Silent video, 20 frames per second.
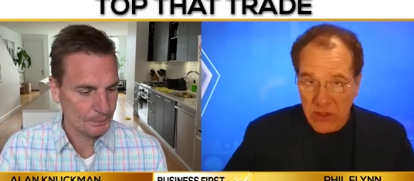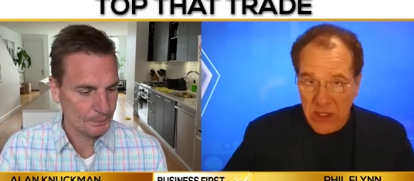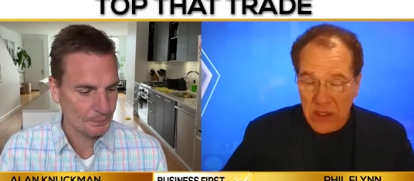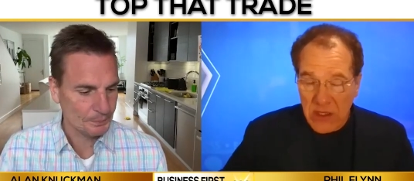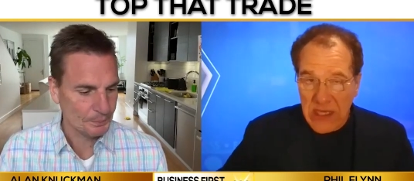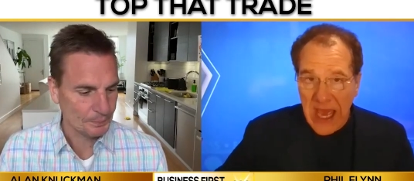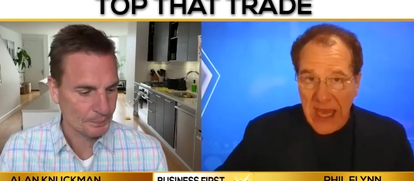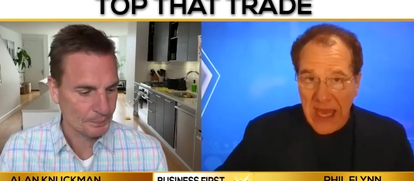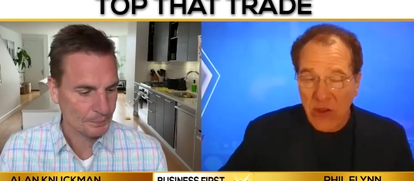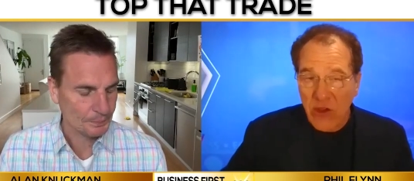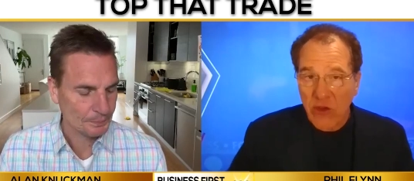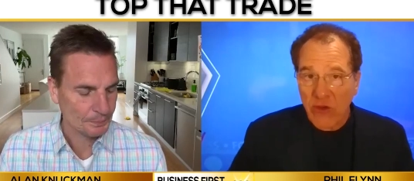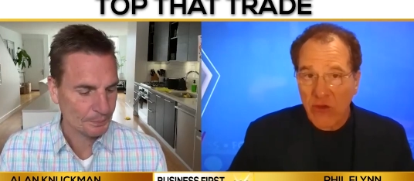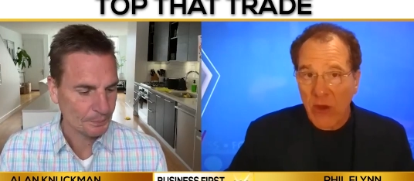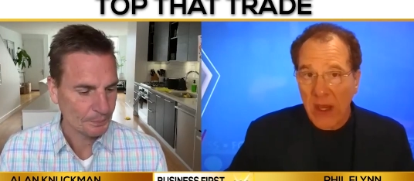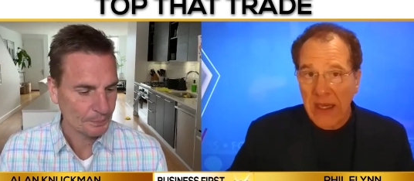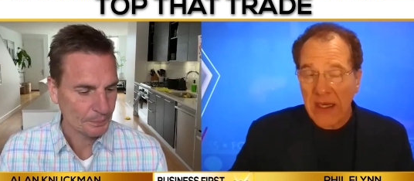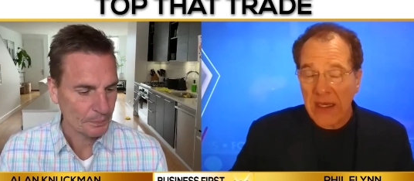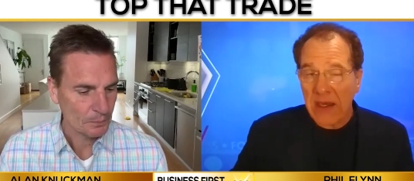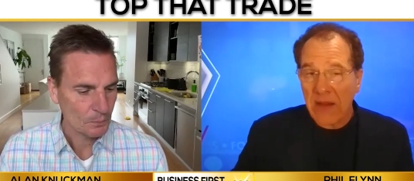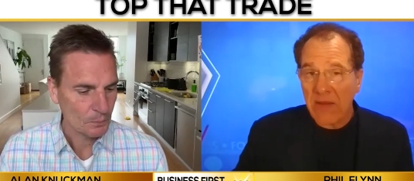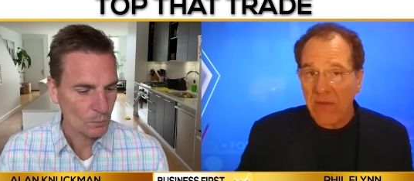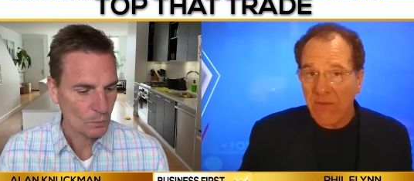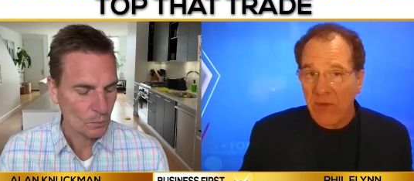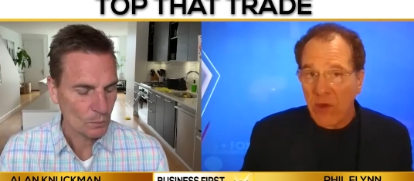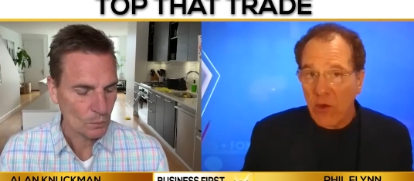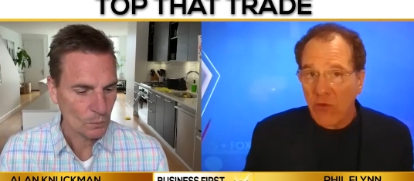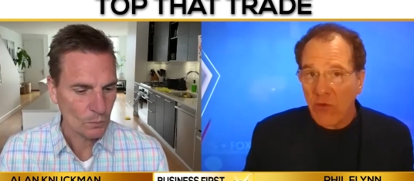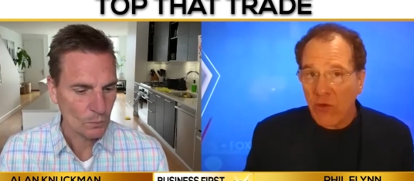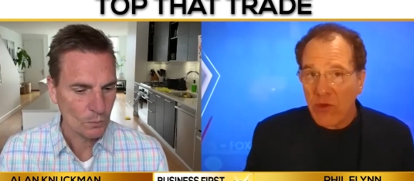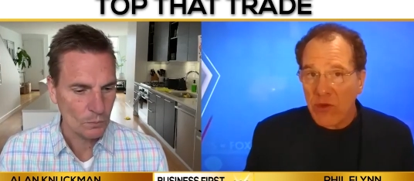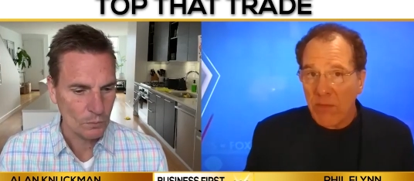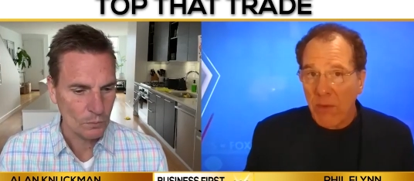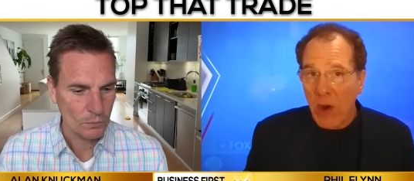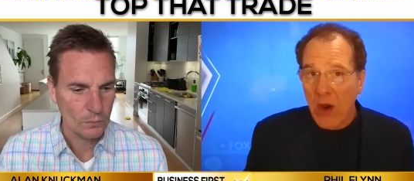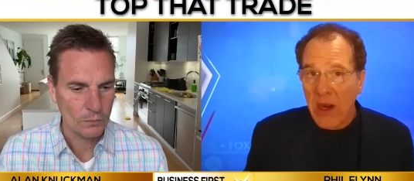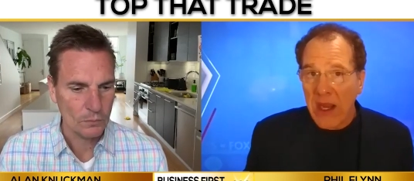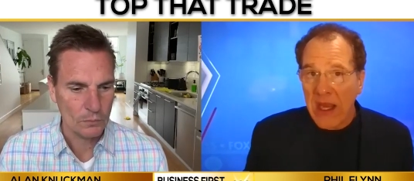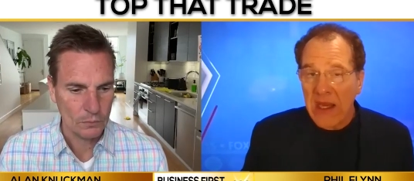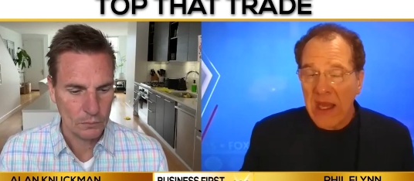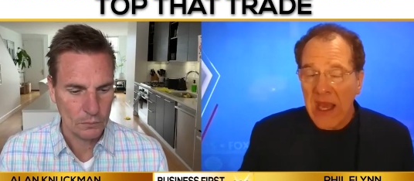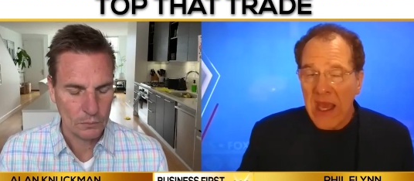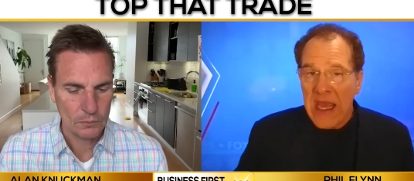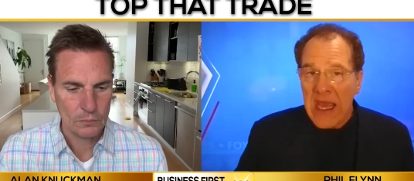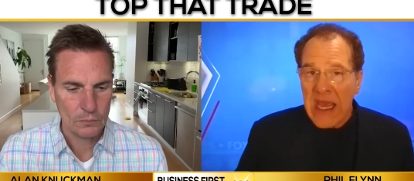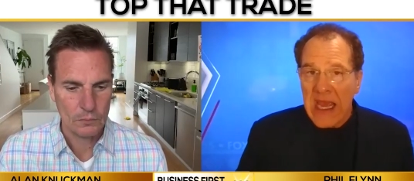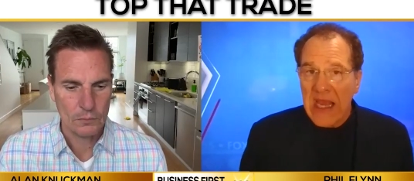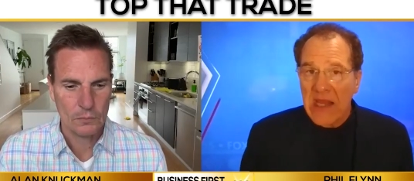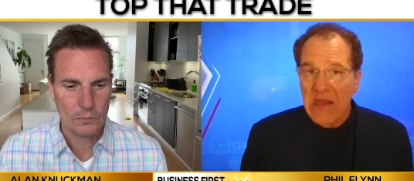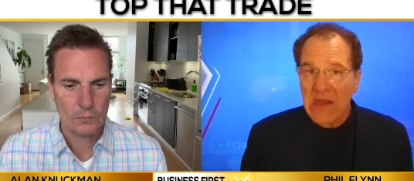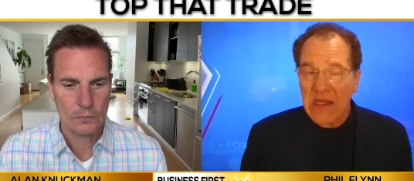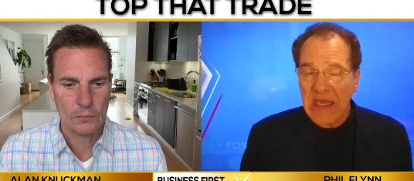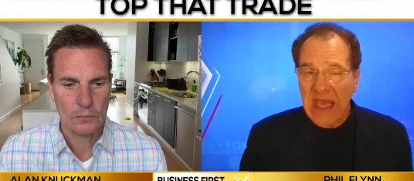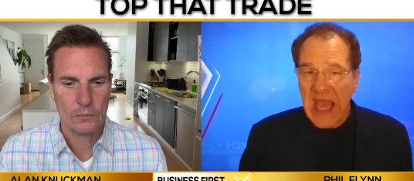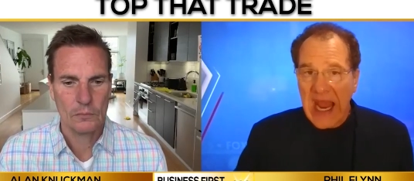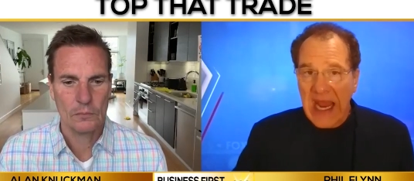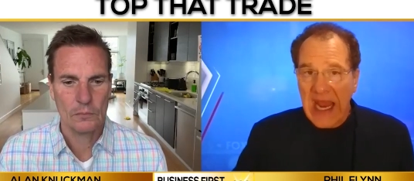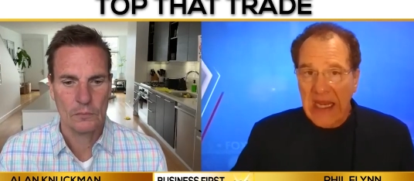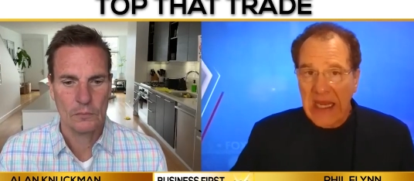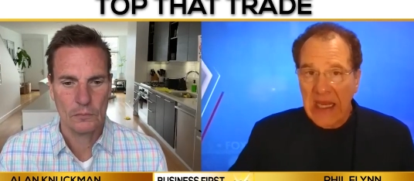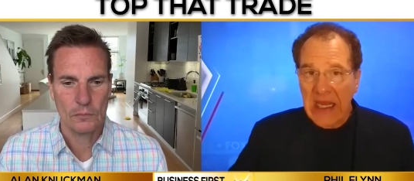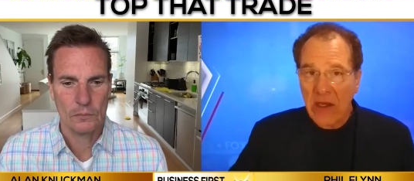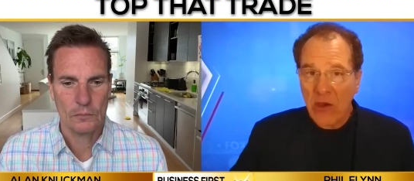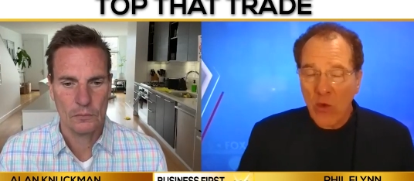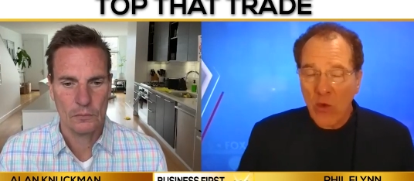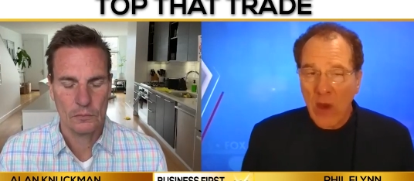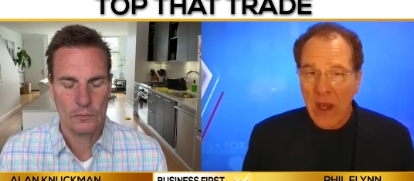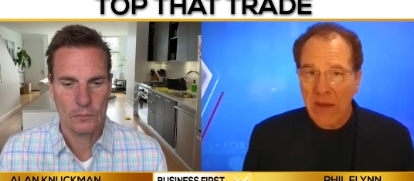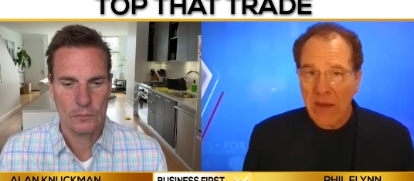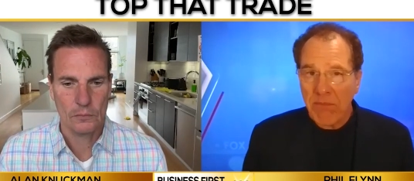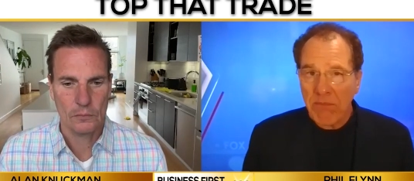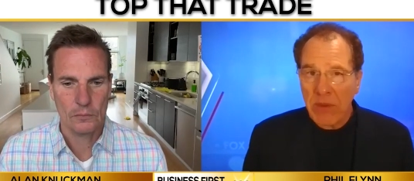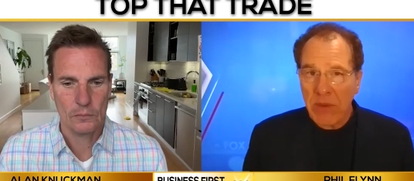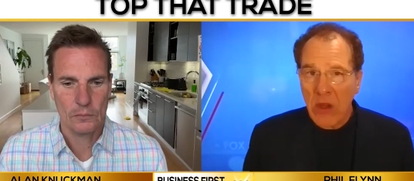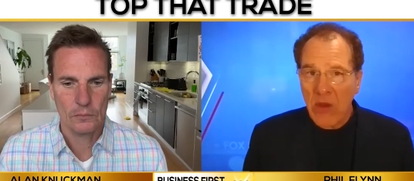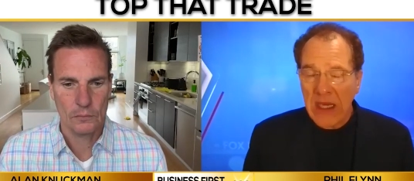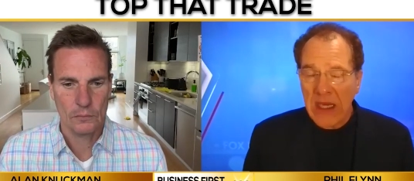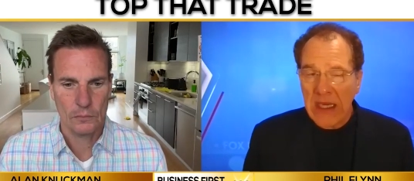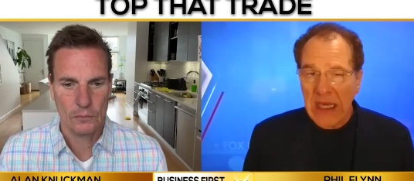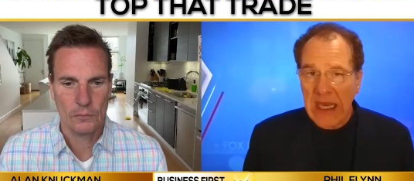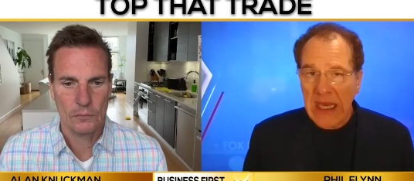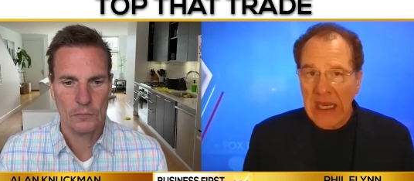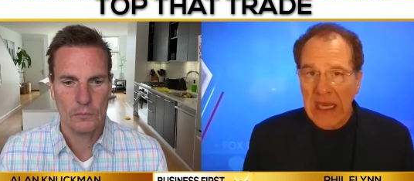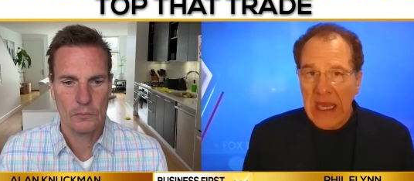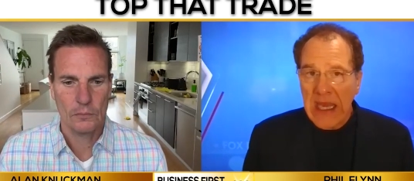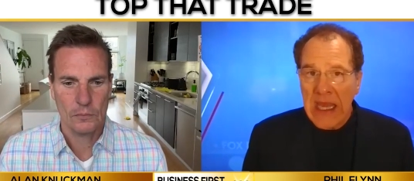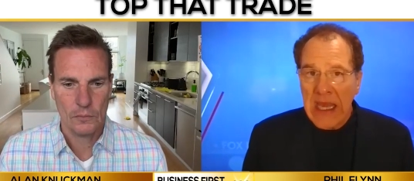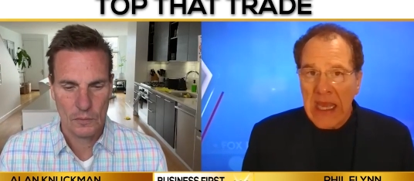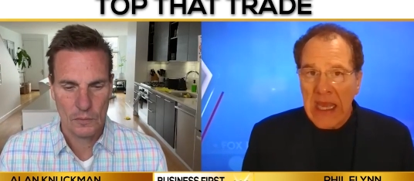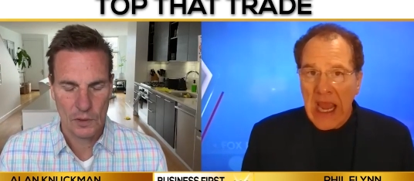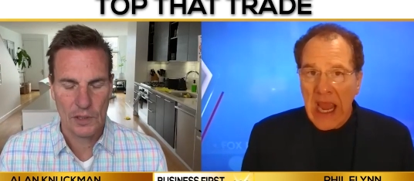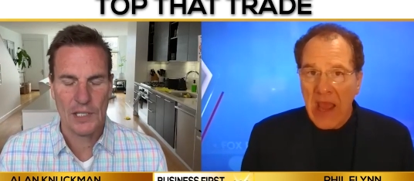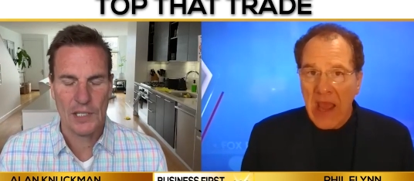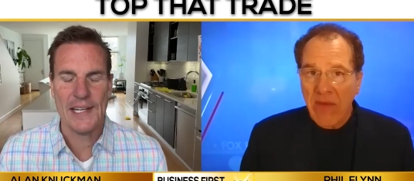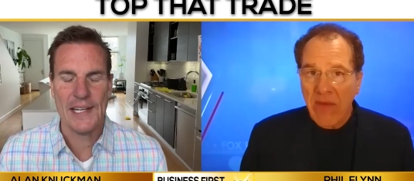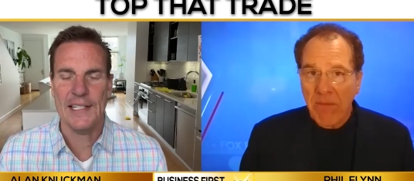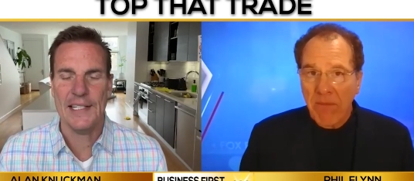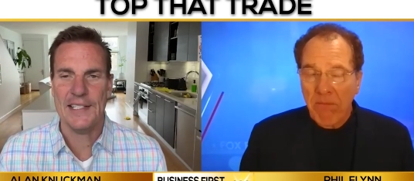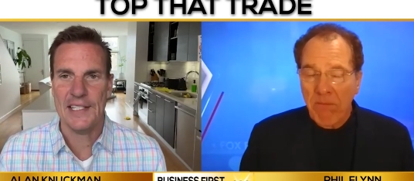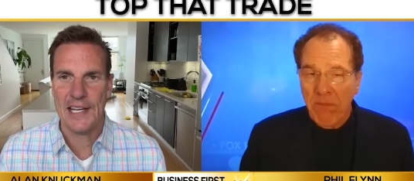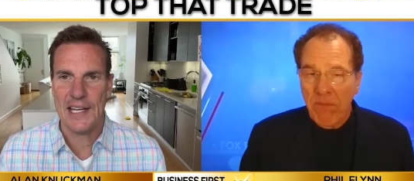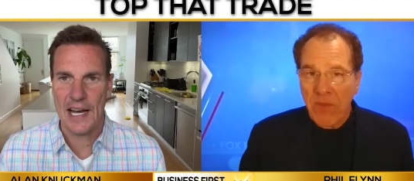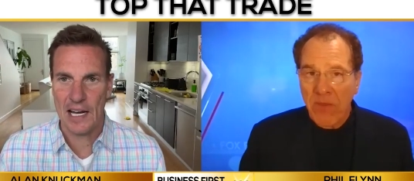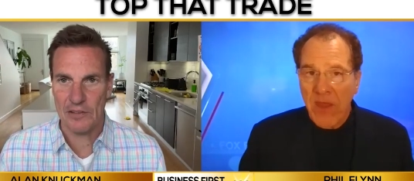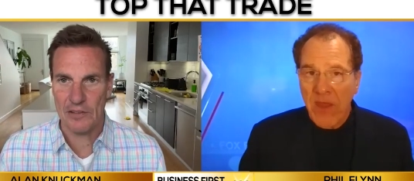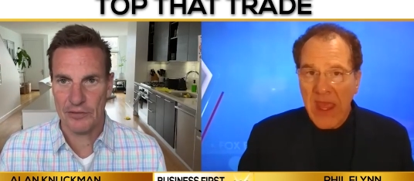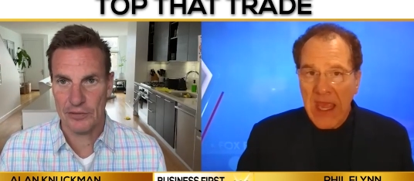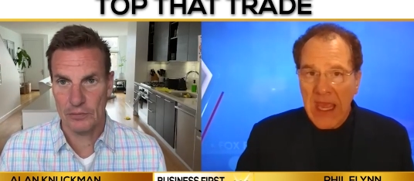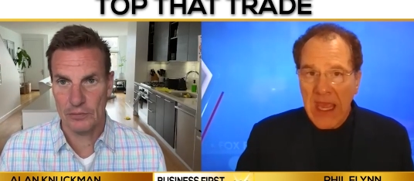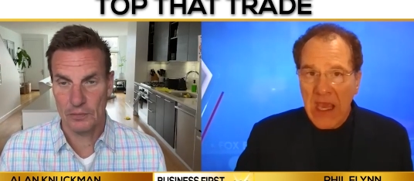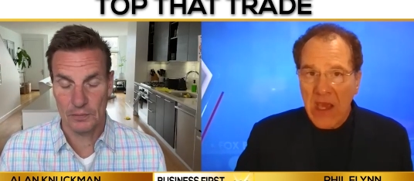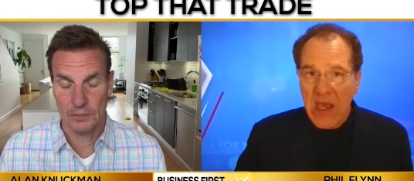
Speaker 1: decided to trade it on the futures market. It's gaining credibility. And
Speaker 2: the E T F. Thing